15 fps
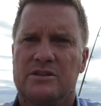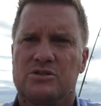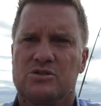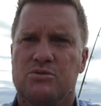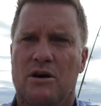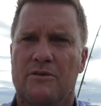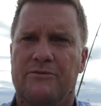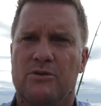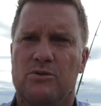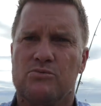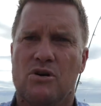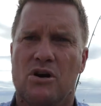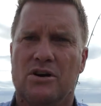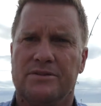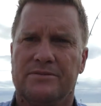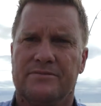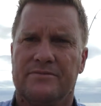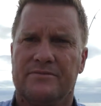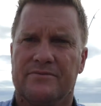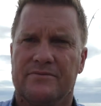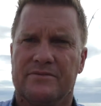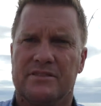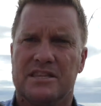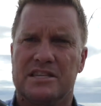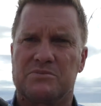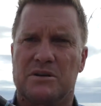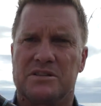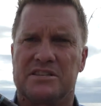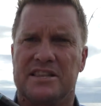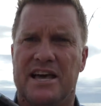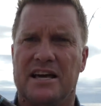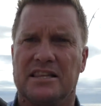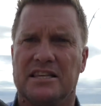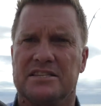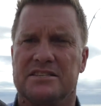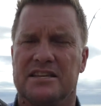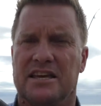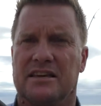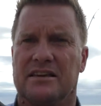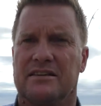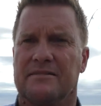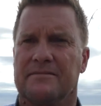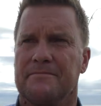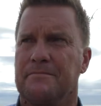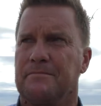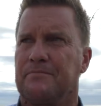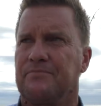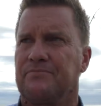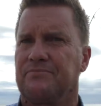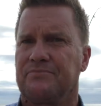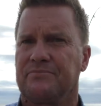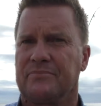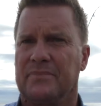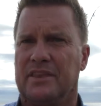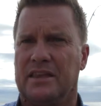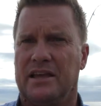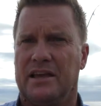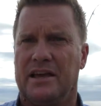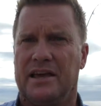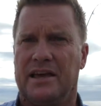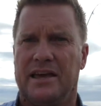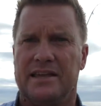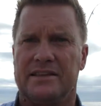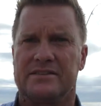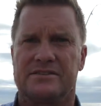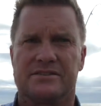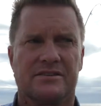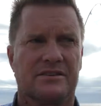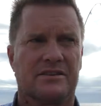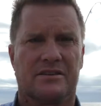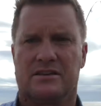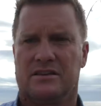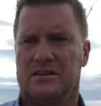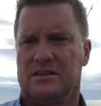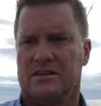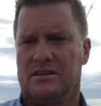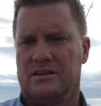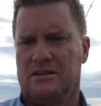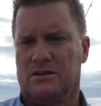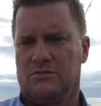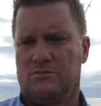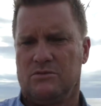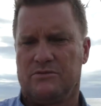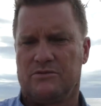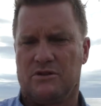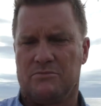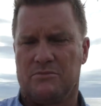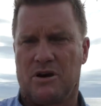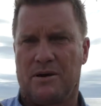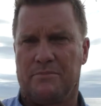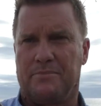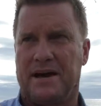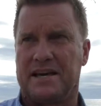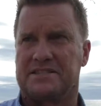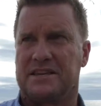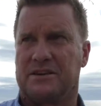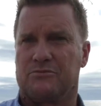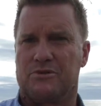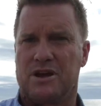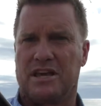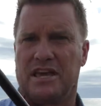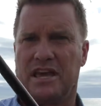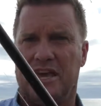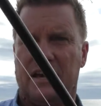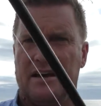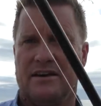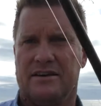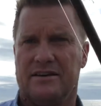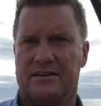12-foot rod. This one's an ugly stick, and we've got my basic rig here.